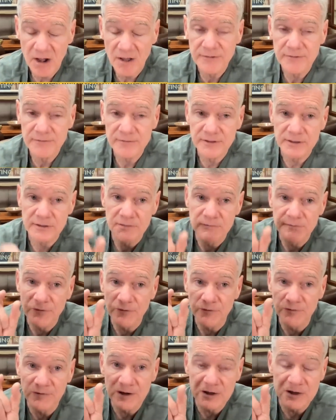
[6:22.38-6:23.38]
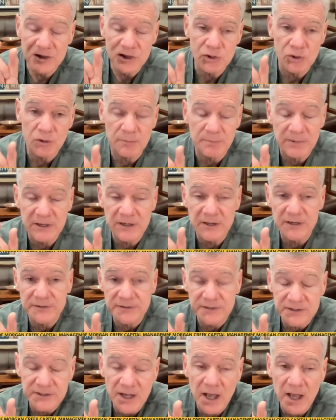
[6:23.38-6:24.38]
other than for very short
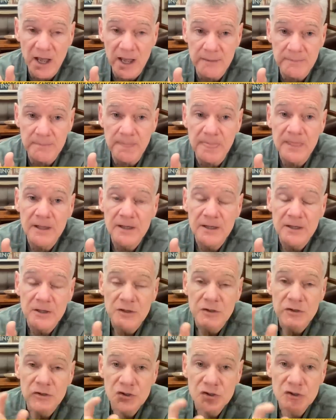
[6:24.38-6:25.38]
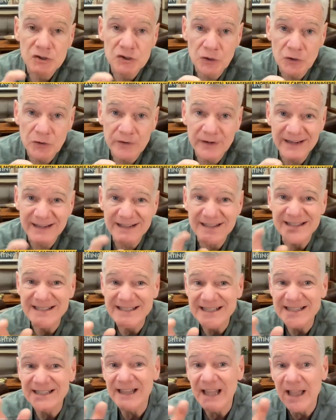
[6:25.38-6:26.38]
periods of time during
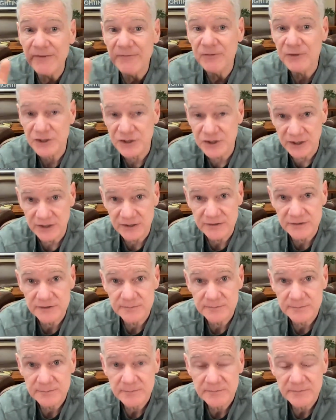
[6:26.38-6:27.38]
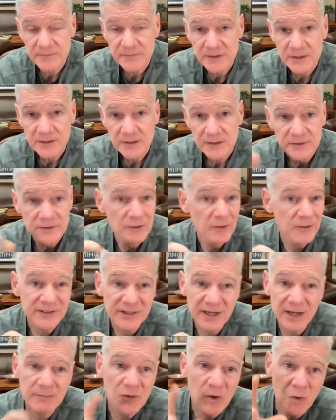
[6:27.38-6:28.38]
deleveraging. The
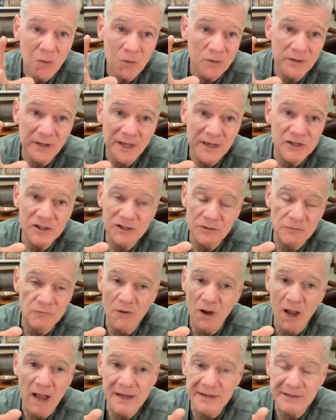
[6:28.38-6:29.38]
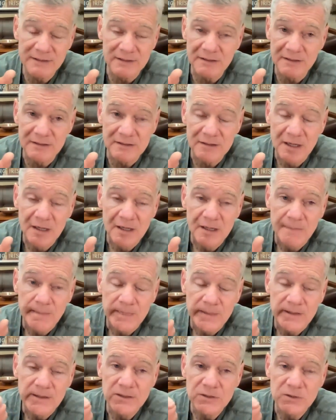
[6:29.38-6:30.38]
only time correlation rises
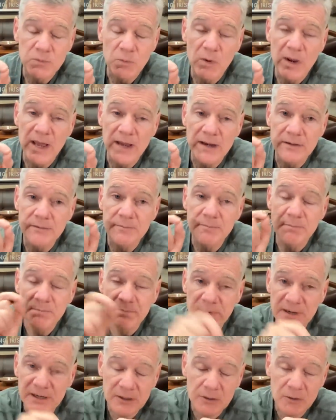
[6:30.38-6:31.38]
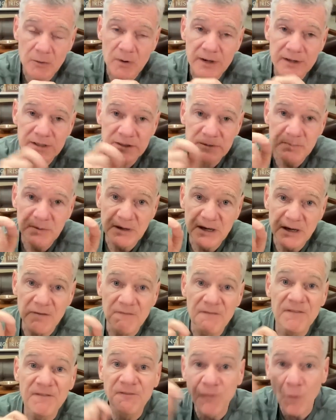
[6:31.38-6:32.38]
is when Bitcoin is
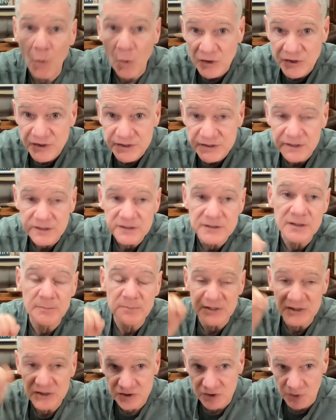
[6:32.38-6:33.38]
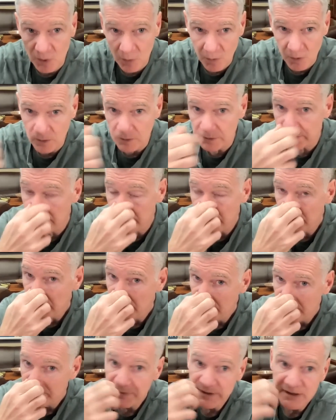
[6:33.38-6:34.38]
being forced to be sold
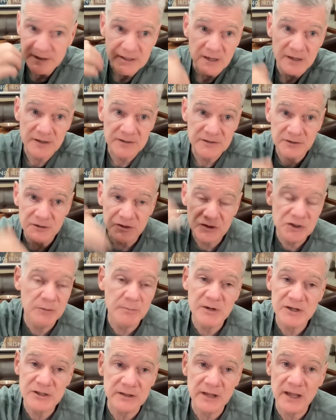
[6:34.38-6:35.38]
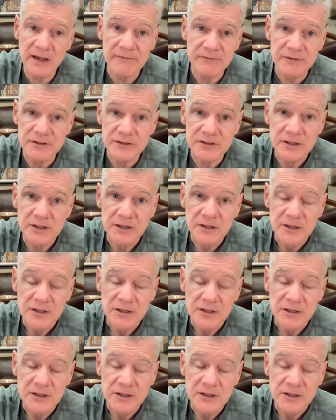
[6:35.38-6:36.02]
because there's too much leverage.